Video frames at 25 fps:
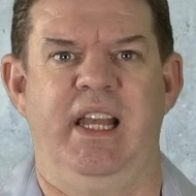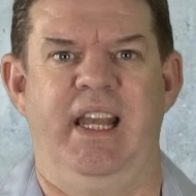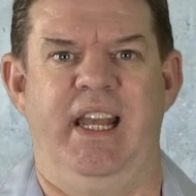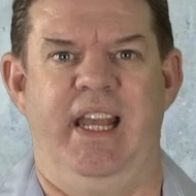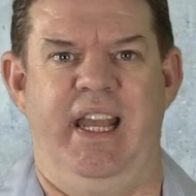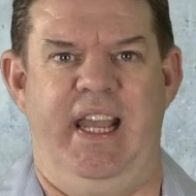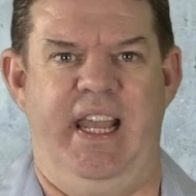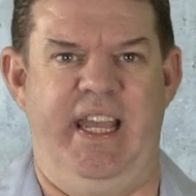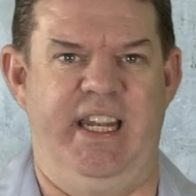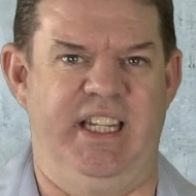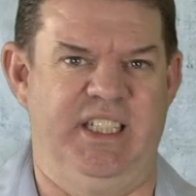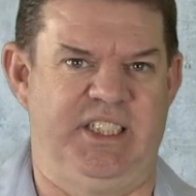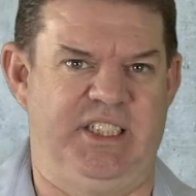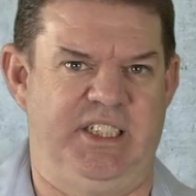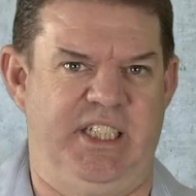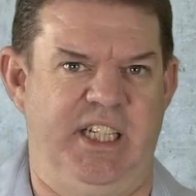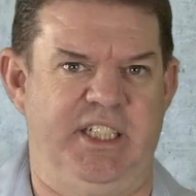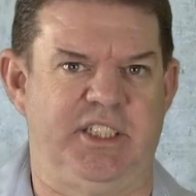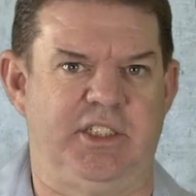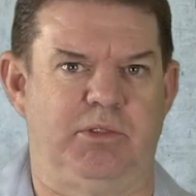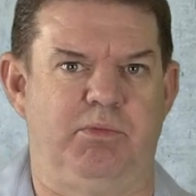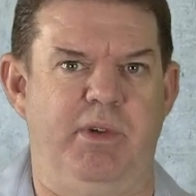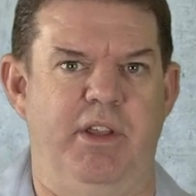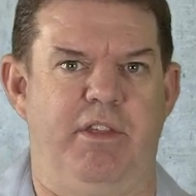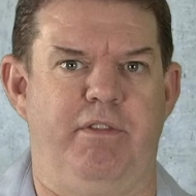It
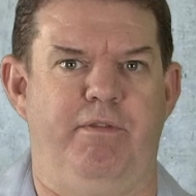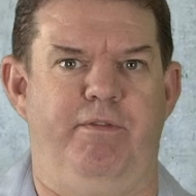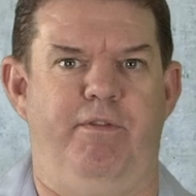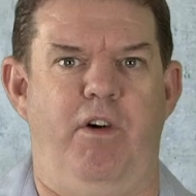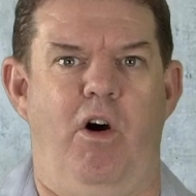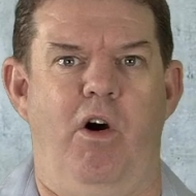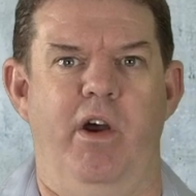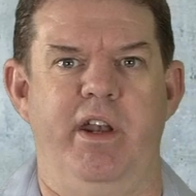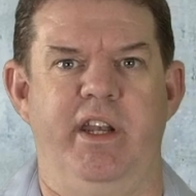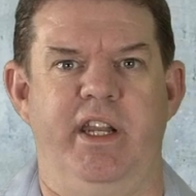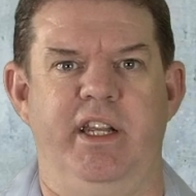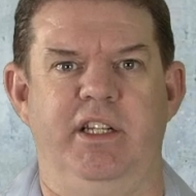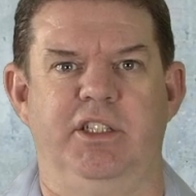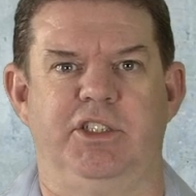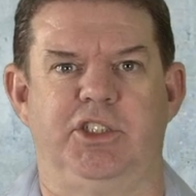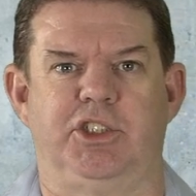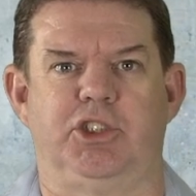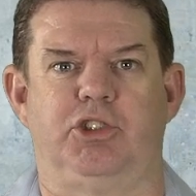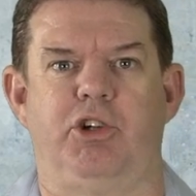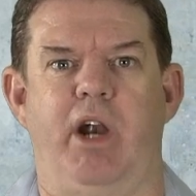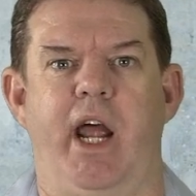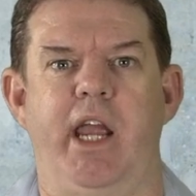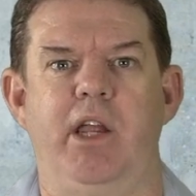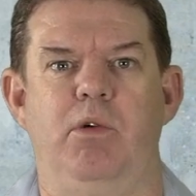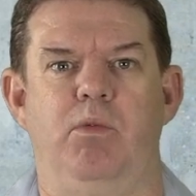assists with finding
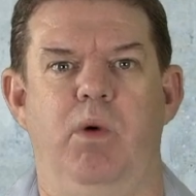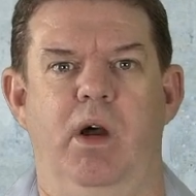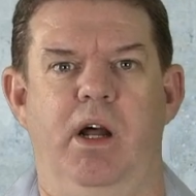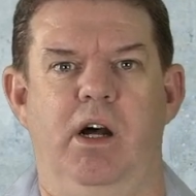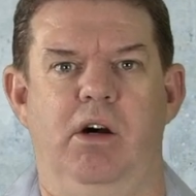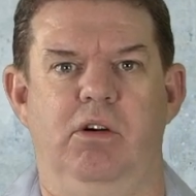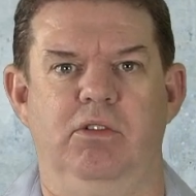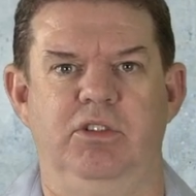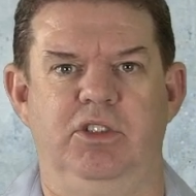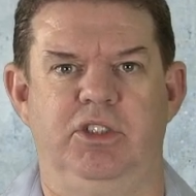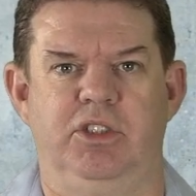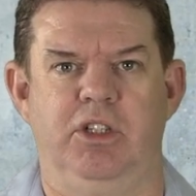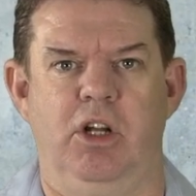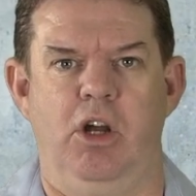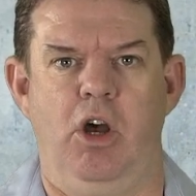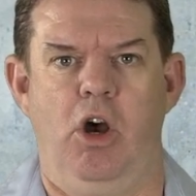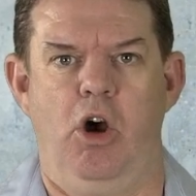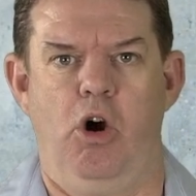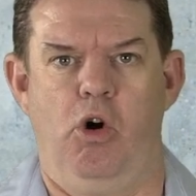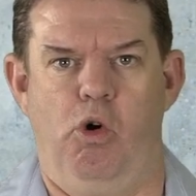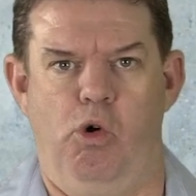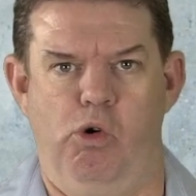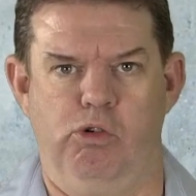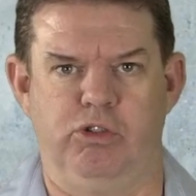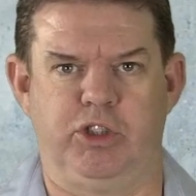stray welds
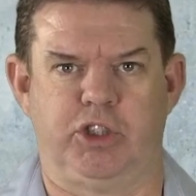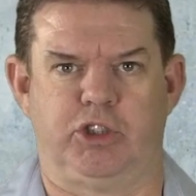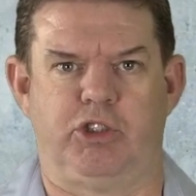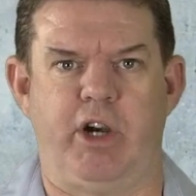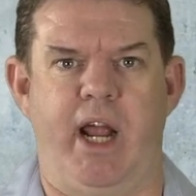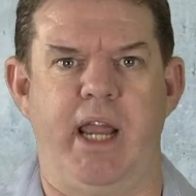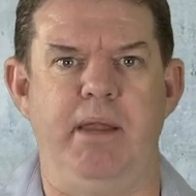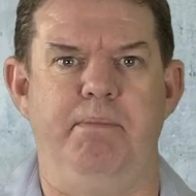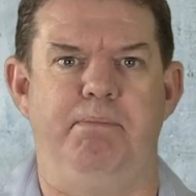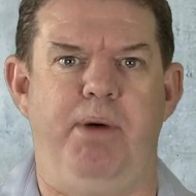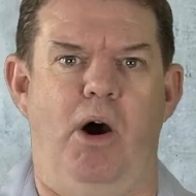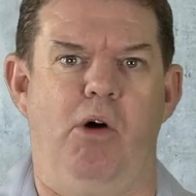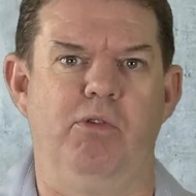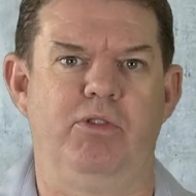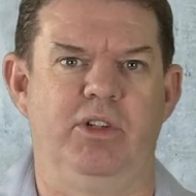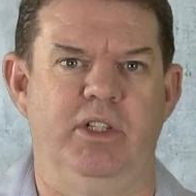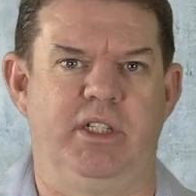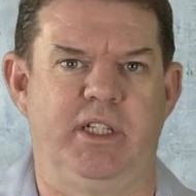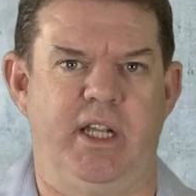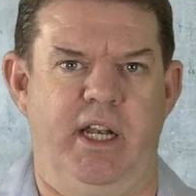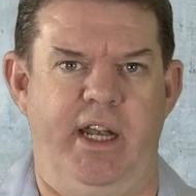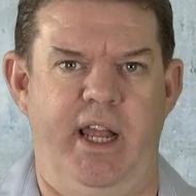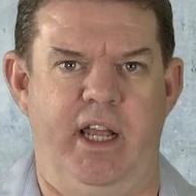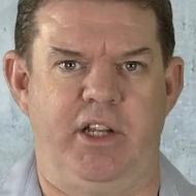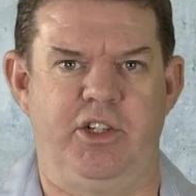or stray bolted
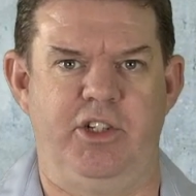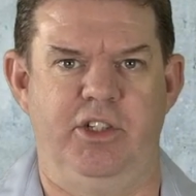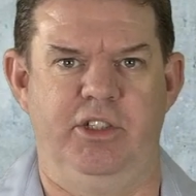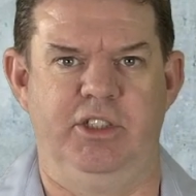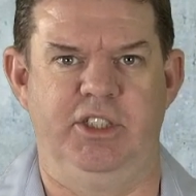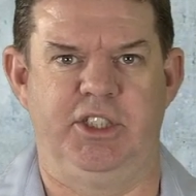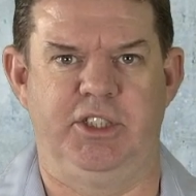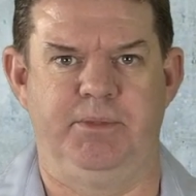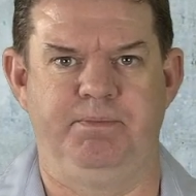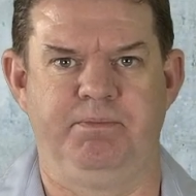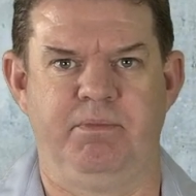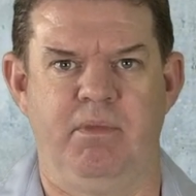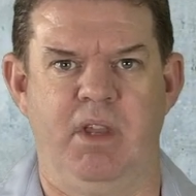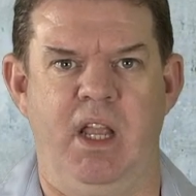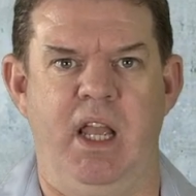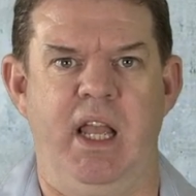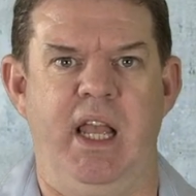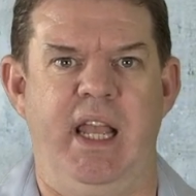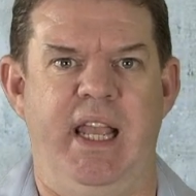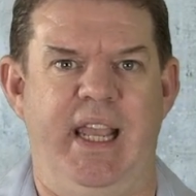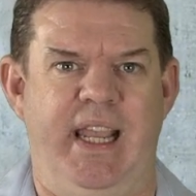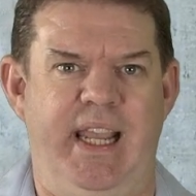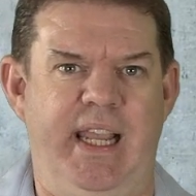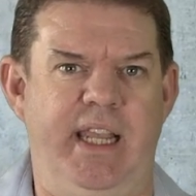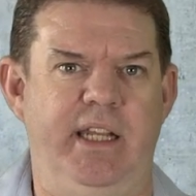connections,
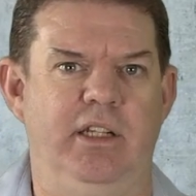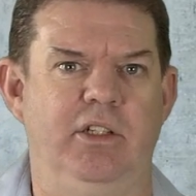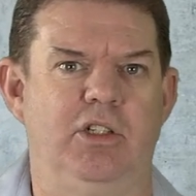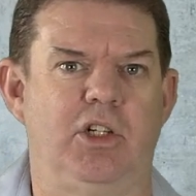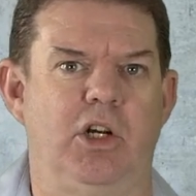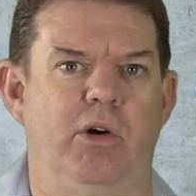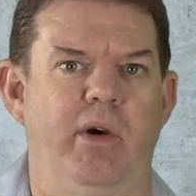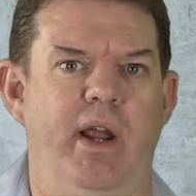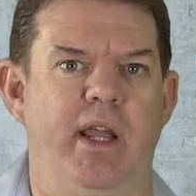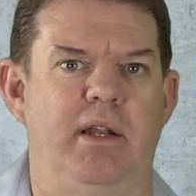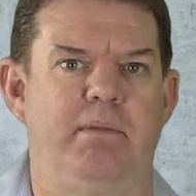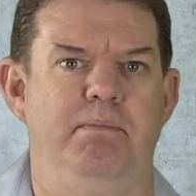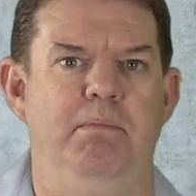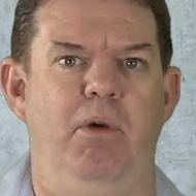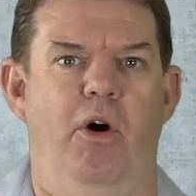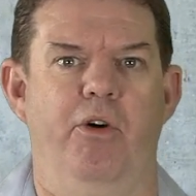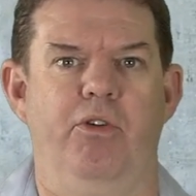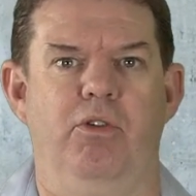incorrect model